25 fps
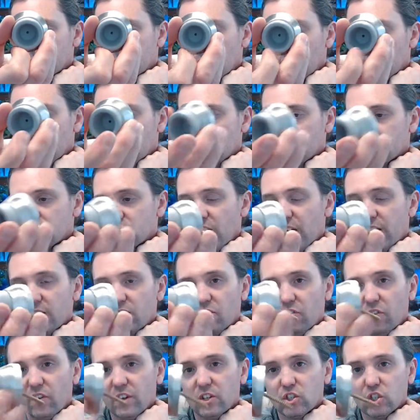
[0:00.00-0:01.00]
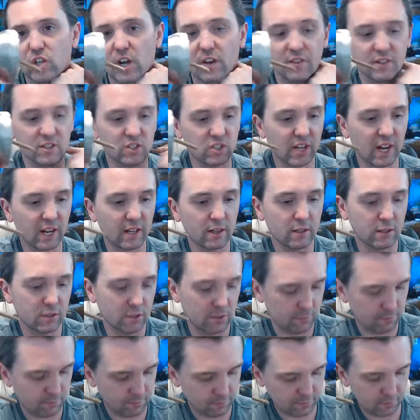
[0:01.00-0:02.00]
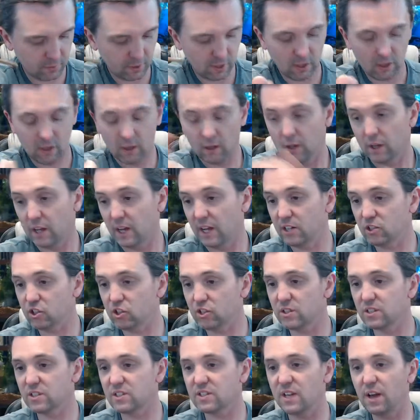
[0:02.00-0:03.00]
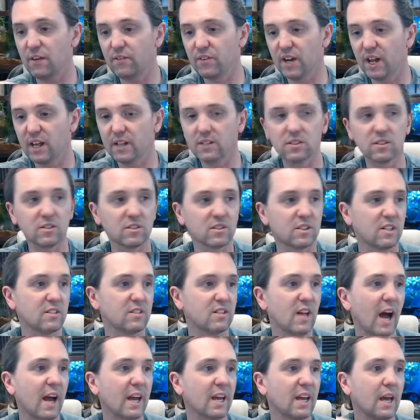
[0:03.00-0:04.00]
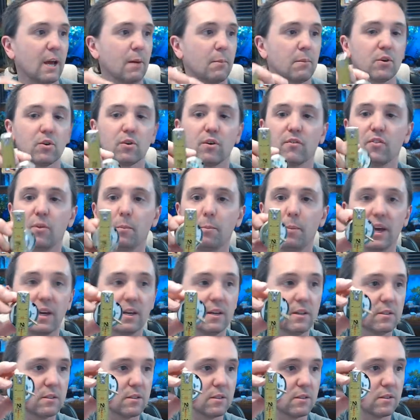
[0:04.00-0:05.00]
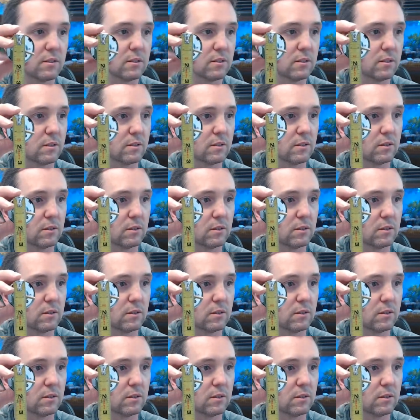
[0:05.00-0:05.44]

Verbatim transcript: Satin finish on the stainless. Inch and 7 eighths is the diameter of the base.